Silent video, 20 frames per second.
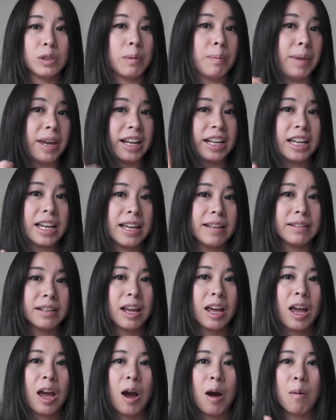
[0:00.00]
So make it
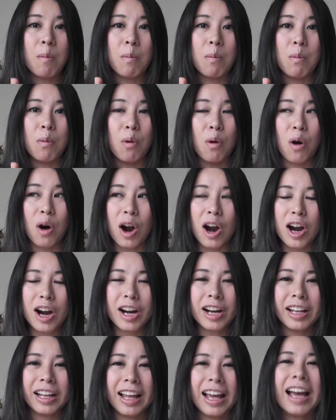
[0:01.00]
more
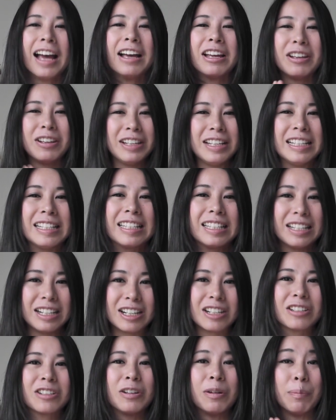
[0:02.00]

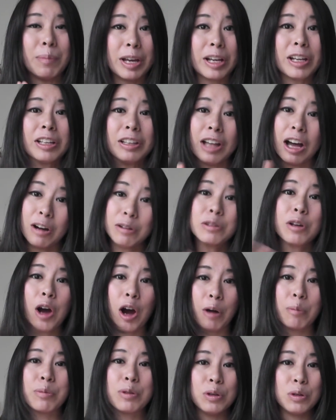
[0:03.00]
easier to make, also
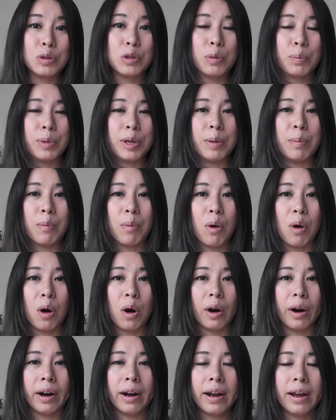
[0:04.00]
help you to be
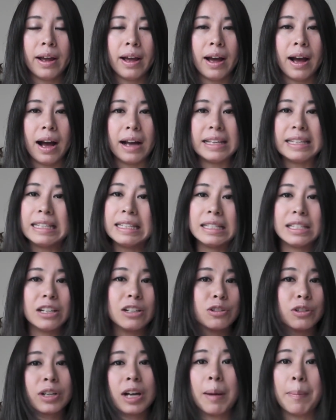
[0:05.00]
more
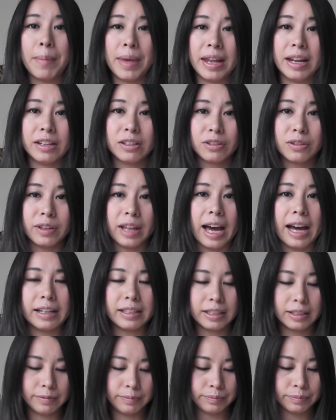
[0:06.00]
easier to commit to
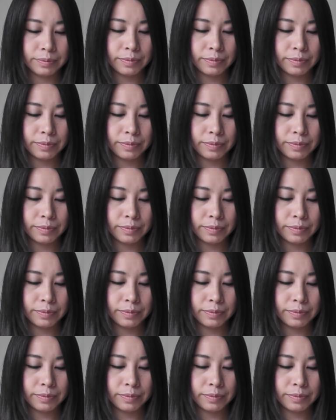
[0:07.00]
that.